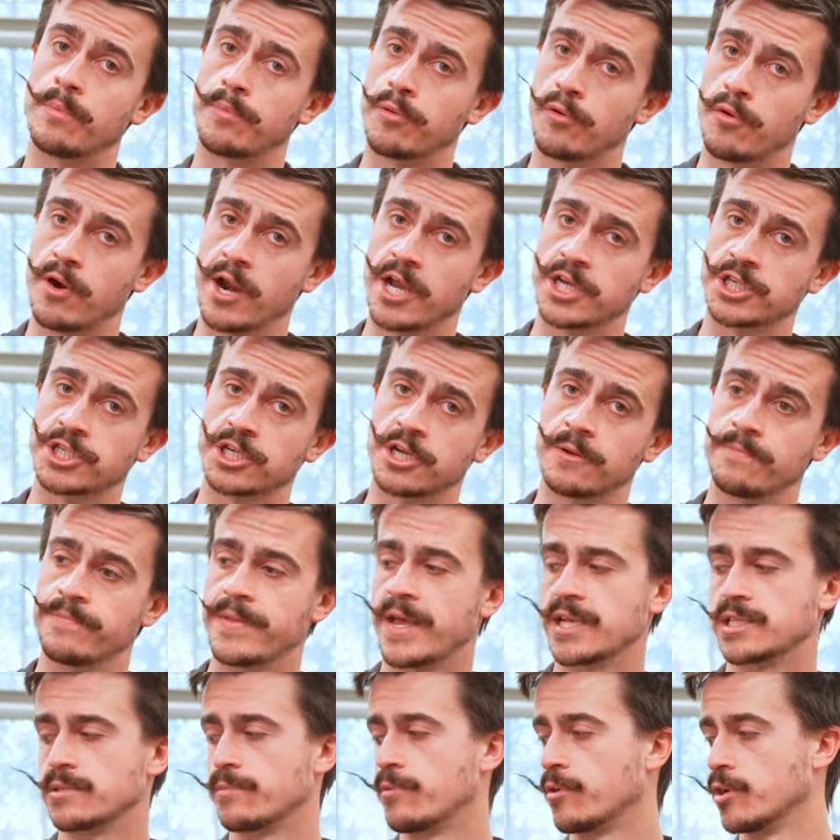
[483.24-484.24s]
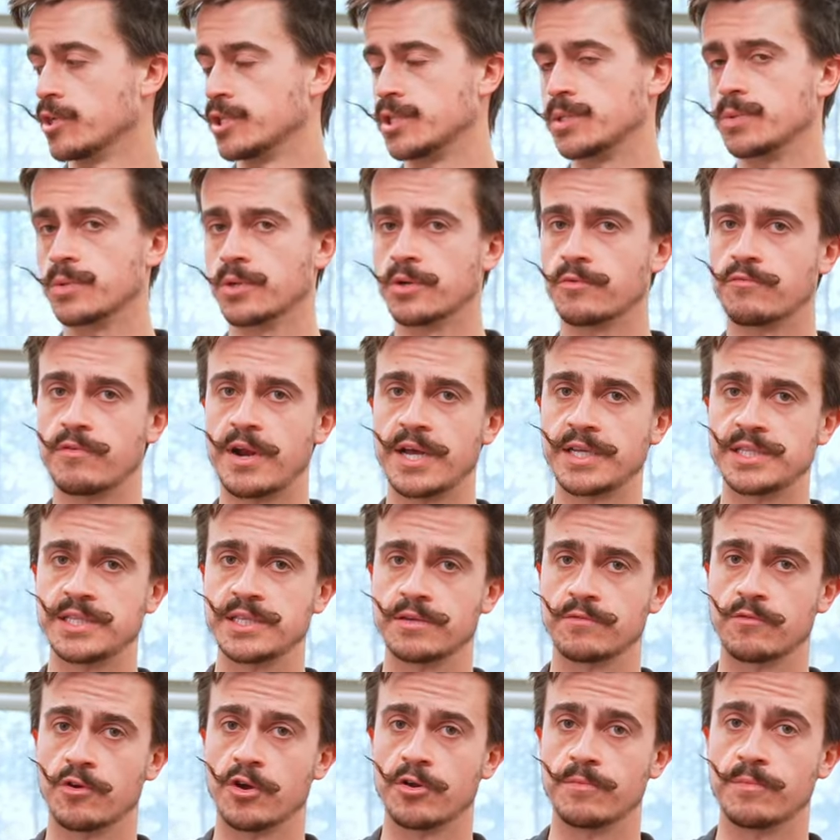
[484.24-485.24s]
pressure, as opposed to a
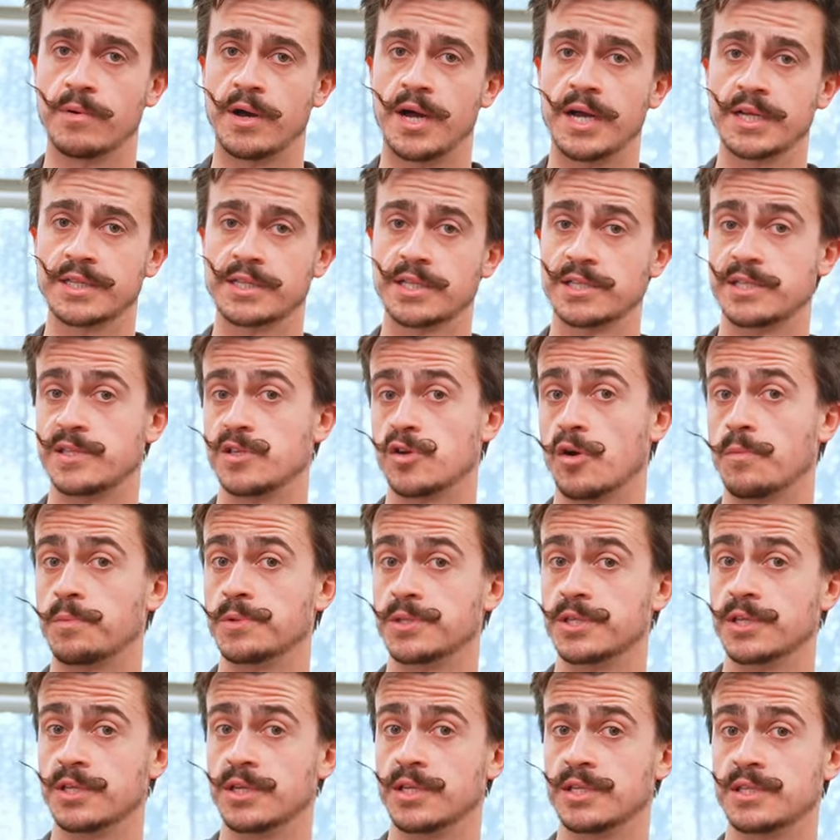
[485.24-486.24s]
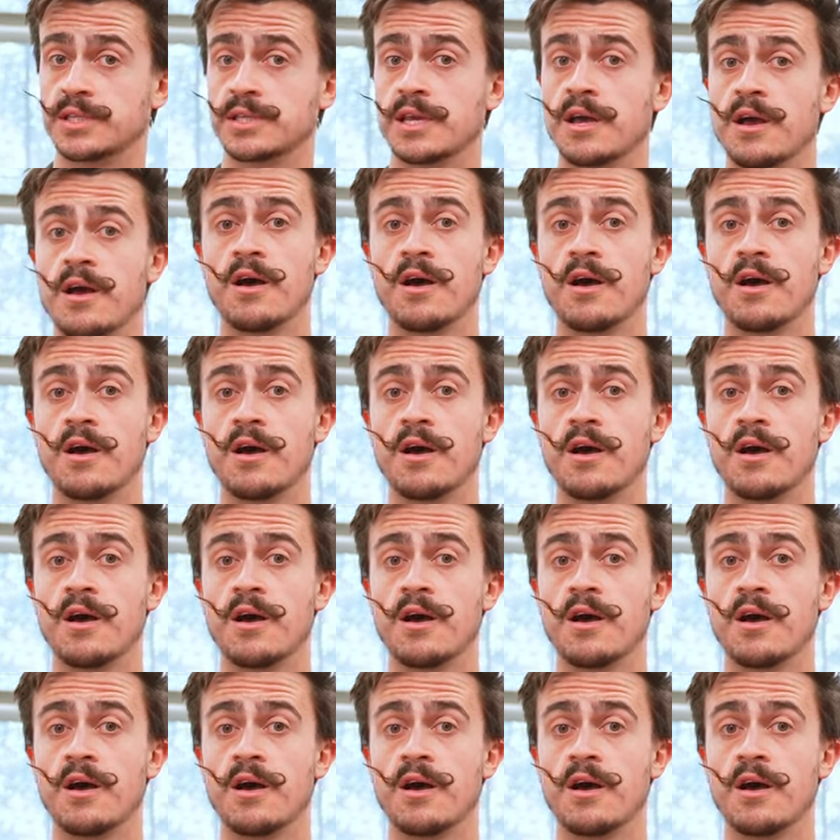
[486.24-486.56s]
racing road bike that's the opposite. It's